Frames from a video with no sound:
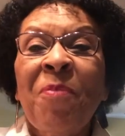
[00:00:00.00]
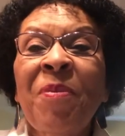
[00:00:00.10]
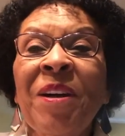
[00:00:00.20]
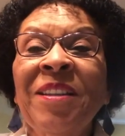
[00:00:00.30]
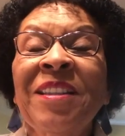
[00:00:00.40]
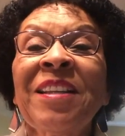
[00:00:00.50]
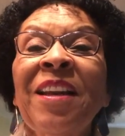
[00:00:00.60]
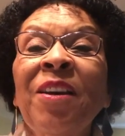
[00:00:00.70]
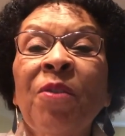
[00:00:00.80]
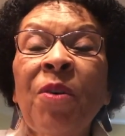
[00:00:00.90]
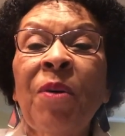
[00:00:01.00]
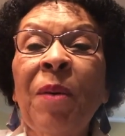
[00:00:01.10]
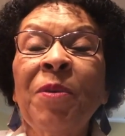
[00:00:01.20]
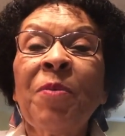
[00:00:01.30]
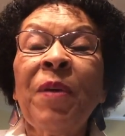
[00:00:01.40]
But Stella grew
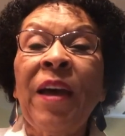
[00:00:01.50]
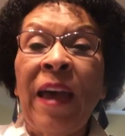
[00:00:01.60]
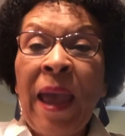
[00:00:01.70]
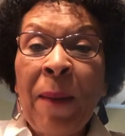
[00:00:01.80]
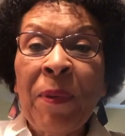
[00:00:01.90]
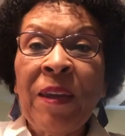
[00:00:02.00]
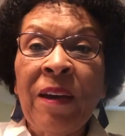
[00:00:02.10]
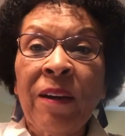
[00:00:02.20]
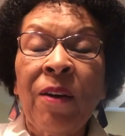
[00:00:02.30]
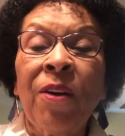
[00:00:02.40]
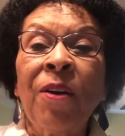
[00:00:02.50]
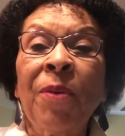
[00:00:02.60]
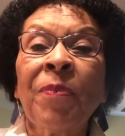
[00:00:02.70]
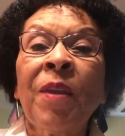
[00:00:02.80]
up to be a happy young girl